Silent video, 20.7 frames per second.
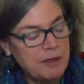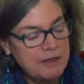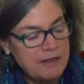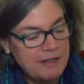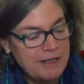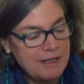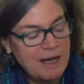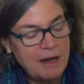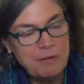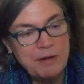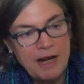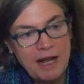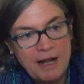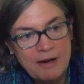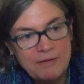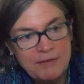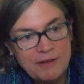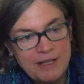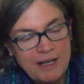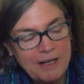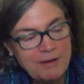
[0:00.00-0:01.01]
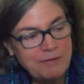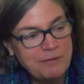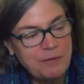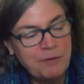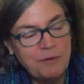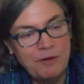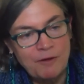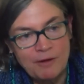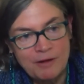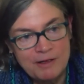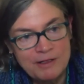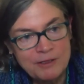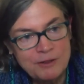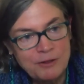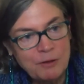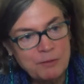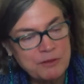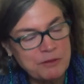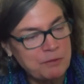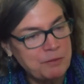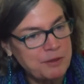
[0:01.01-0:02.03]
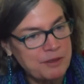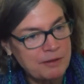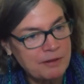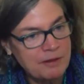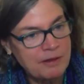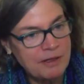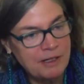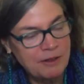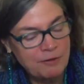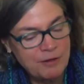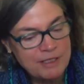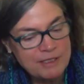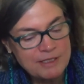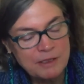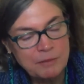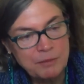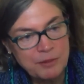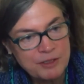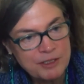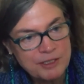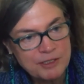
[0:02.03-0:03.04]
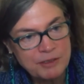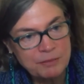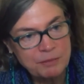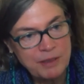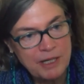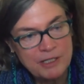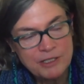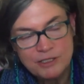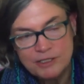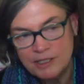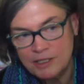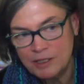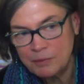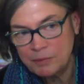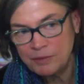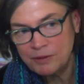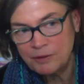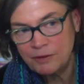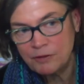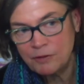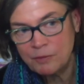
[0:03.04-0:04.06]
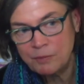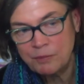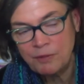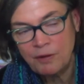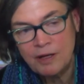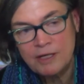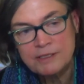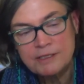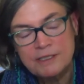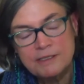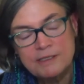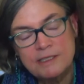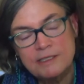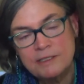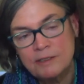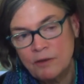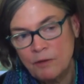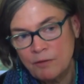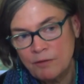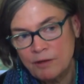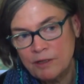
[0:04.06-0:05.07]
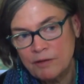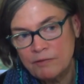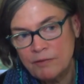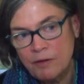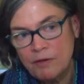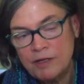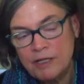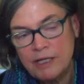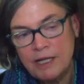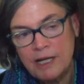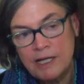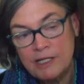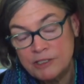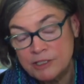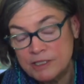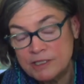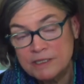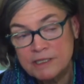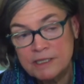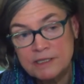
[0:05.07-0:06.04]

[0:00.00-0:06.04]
One thing I would advocate for in terms of increasing participation in the political process is lowering the voting age to